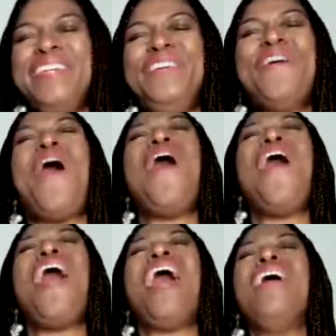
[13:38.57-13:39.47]
you
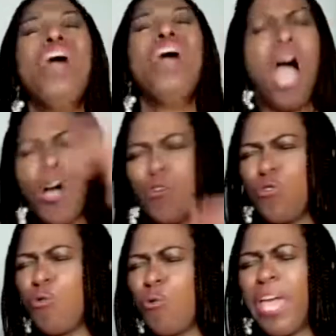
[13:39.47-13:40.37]
are a
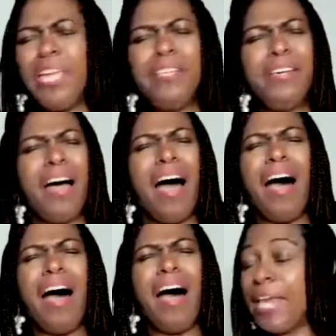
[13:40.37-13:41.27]
great God.